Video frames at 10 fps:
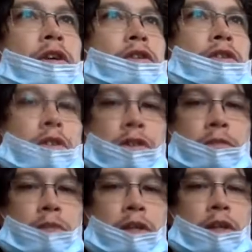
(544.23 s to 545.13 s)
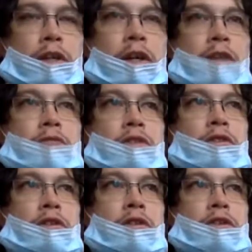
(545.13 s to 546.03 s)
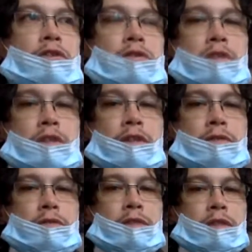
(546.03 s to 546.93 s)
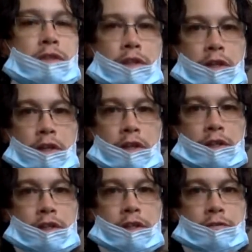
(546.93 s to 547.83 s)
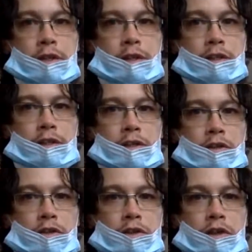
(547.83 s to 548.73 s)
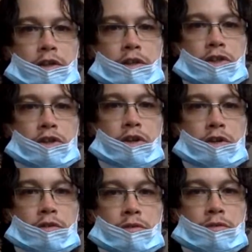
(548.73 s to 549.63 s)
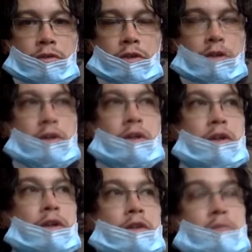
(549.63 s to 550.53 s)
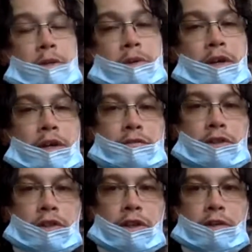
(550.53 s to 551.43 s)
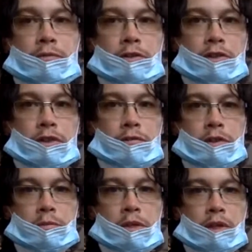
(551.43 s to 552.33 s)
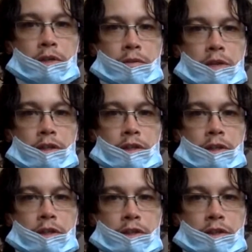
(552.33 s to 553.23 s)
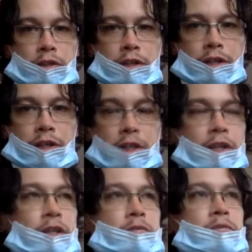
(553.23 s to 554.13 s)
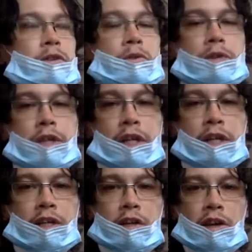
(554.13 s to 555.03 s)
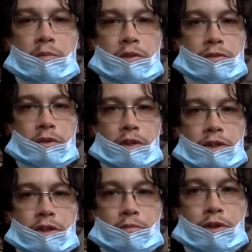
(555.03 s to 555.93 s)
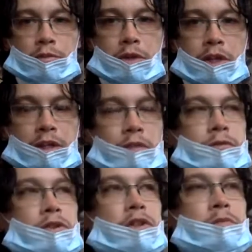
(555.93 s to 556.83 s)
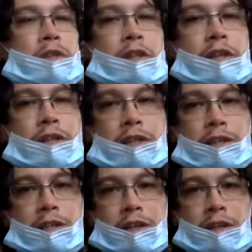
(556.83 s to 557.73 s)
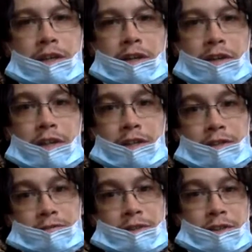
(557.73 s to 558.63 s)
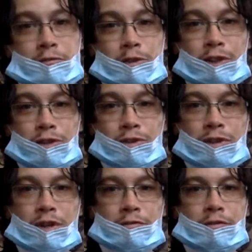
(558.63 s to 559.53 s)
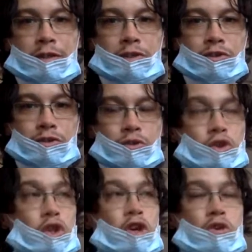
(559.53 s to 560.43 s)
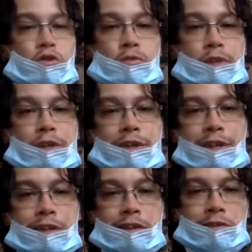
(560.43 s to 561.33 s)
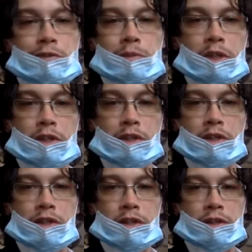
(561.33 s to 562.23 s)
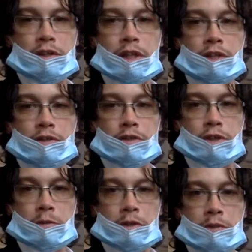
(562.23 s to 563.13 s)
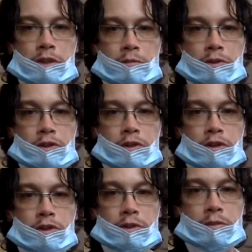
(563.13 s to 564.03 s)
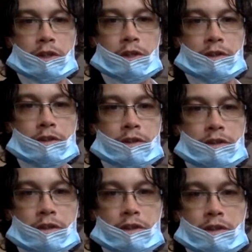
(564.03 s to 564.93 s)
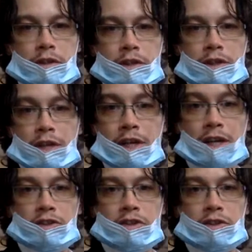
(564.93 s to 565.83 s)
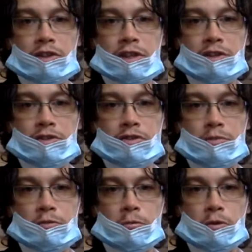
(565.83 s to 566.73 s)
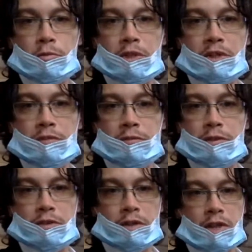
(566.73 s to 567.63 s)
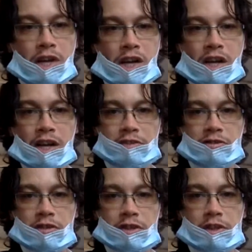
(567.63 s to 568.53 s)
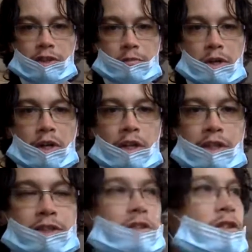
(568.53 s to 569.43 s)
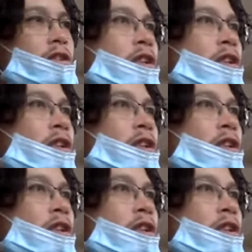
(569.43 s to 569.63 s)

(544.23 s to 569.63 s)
So that's something I'm going to have to look into to see if I can hook on to Shaw. Maybe I have to sign up for the service, but I'm going to wait until I start getting an income flow again before I start putting money out for something like that, and then see if we can do a live feed through Shaw Open. That would be another test or experiment. I'm sure somebody else can catch on to that and do it before me. If you catch on to this and my ideas,